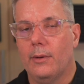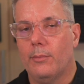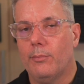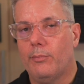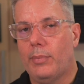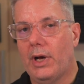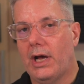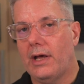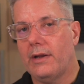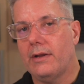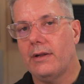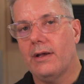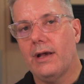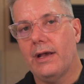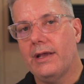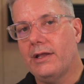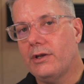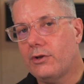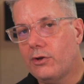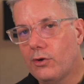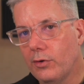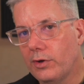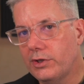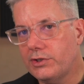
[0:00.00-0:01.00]
But I
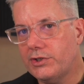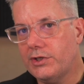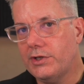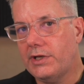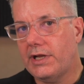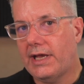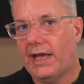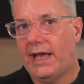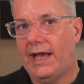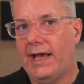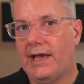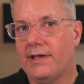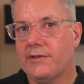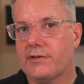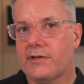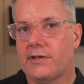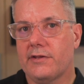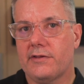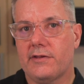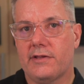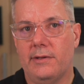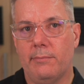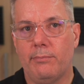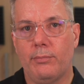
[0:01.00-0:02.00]
encourage you to ask a
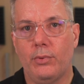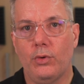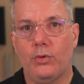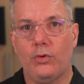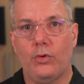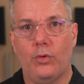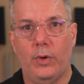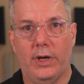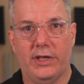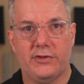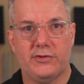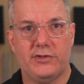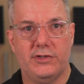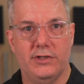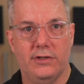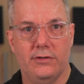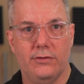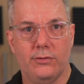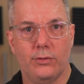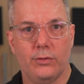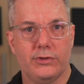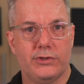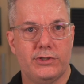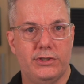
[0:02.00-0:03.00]
simple
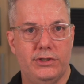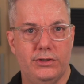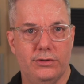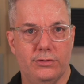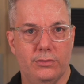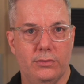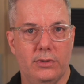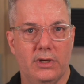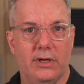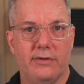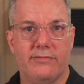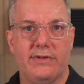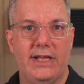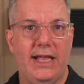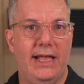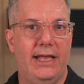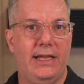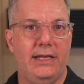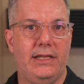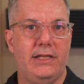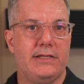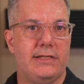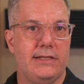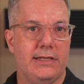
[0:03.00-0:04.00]
question or two of
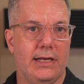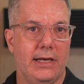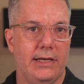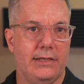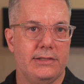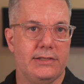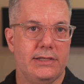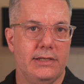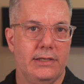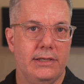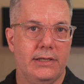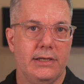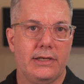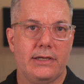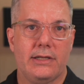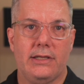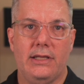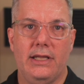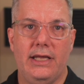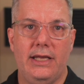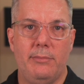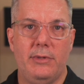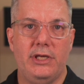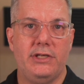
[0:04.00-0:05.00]
any site
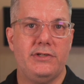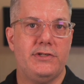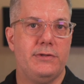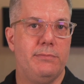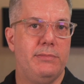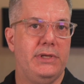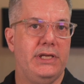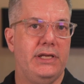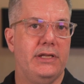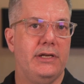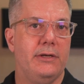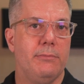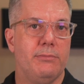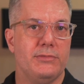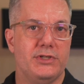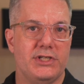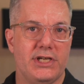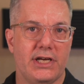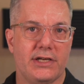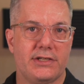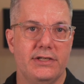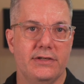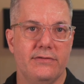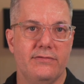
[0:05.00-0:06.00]
claiming to be an
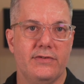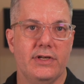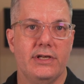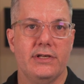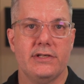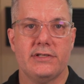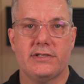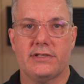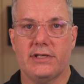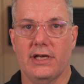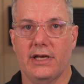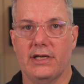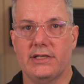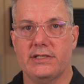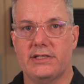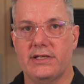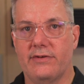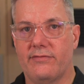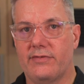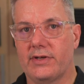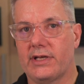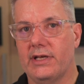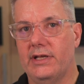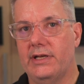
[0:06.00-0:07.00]
objective
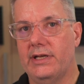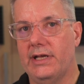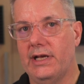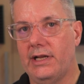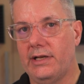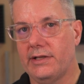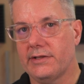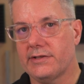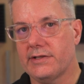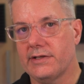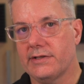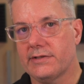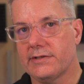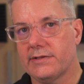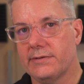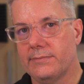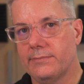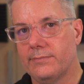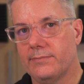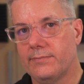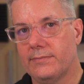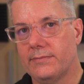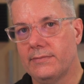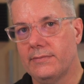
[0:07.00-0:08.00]
scientific analysis.
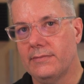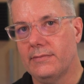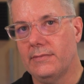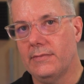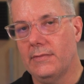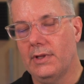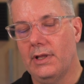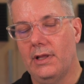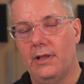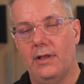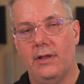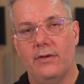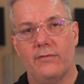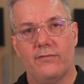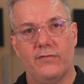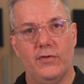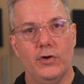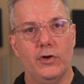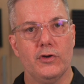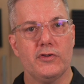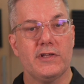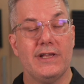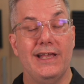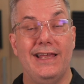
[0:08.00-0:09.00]

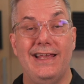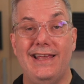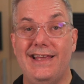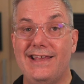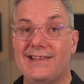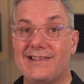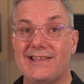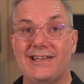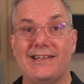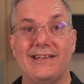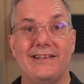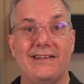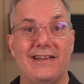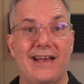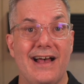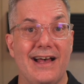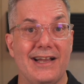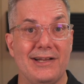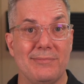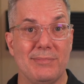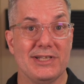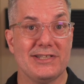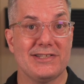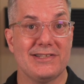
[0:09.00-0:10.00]
First, is it
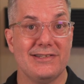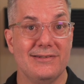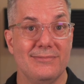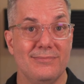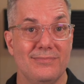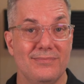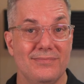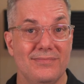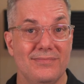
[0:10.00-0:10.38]
anonymous?